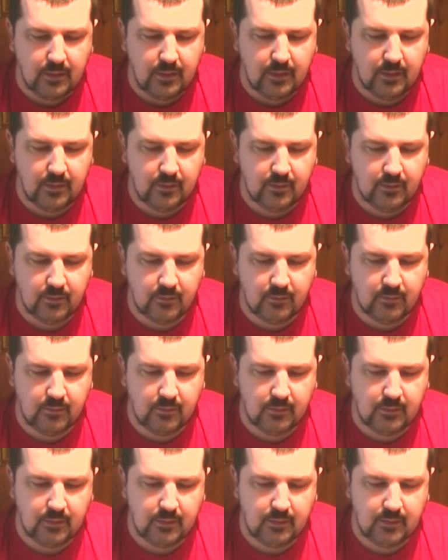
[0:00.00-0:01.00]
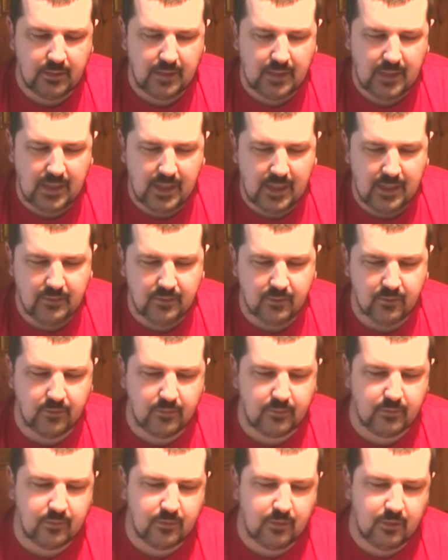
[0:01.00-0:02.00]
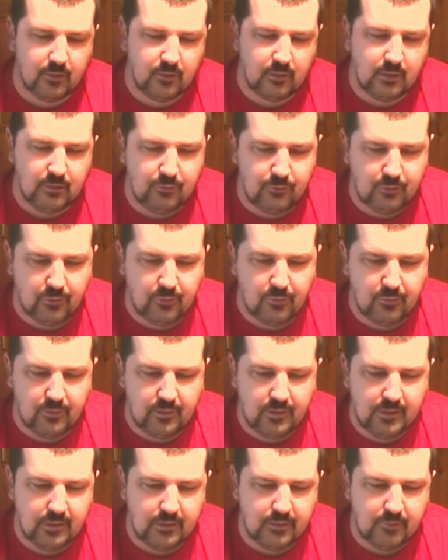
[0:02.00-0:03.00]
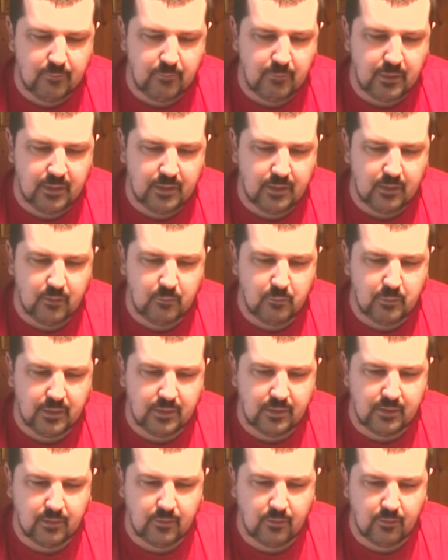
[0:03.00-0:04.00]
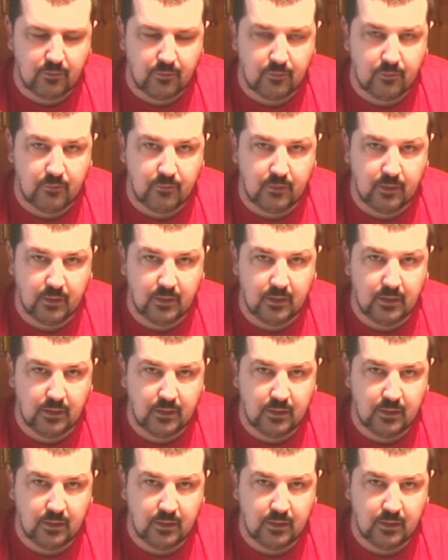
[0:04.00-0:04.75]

I don't know if you see it by now, but I also will